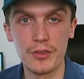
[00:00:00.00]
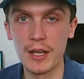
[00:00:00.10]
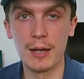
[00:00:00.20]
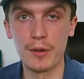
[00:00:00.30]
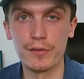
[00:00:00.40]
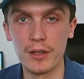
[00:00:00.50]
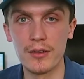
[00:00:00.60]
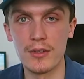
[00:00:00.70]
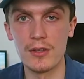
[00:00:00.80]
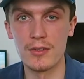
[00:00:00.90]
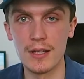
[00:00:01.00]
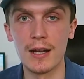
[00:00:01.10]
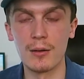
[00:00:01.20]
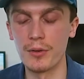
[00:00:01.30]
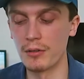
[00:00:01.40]
see how my fitness is, see
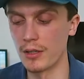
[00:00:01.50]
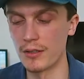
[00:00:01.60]
how I'm doing,